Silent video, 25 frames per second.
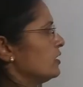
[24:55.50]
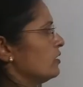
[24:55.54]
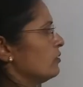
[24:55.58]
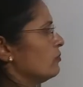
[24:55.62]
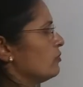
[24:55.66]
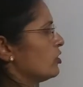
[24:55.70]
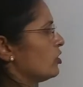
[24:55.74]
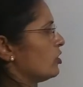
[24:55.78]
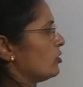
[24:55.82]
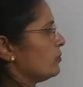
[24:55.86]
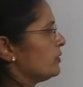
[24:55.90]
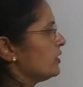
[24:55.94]

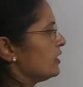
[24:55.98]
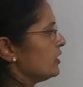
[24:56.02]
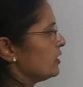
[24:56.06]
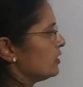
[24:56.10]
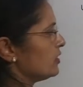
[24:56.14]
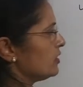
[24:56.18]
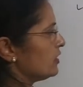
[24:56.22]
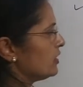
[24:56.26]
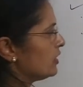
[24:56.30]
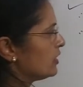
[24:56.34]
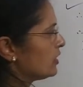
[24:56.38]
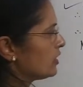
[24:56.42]
number of deer
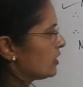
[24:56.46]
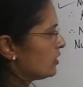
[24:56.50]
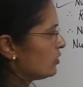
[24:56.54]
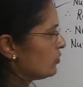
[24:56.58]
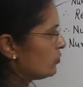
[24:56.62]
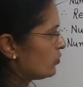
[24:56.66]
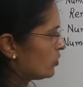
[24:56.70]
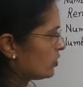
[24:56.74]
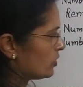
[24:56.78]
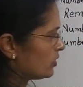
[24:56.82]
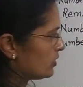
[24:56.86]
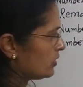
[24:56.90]
drinking
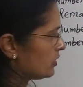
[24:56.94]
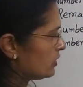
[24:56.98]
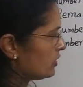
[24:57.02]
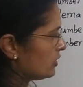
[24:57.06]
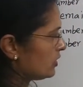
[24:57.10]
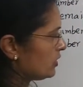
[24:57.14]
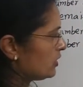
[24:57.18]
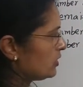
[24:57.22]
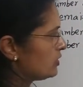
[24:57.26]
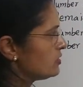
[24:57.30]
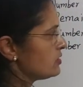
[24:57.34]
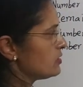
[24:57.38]
water
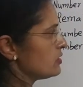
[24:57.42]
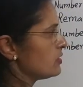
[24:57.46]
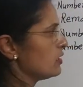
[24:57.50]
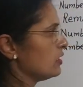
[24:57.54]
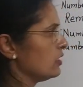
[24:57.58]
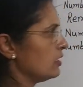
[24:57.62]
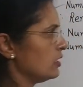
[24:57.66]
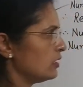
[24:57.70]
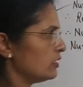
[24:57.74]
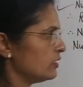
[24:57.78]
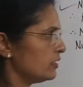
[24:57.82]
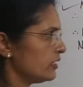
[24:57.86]
is
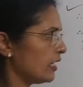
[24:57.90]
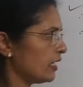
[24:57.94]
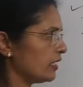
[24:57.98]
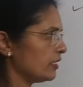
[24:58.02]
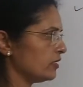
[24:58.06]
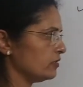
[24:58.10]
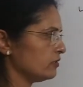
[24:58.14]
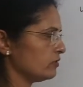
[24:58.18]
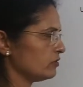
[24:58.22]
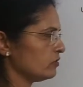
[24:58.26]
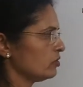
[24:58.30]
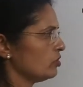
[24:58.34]

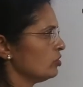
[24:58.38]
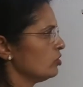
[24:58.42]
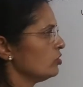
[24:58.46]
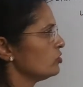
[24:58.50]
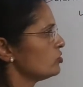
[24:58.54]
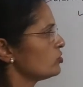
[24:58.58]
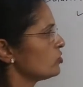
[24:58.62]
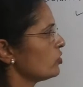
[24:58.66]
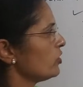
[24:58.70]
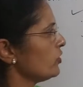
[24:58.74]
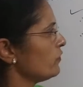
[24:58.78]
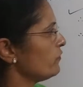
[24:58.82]
9.
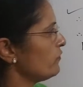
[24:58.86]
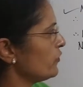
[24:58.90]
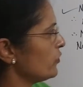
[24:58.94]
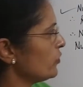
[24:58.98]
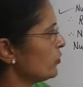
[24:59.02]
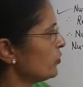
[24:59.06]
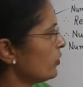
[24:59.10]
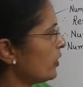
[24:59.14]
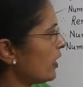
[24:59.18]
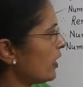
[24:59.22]
So if you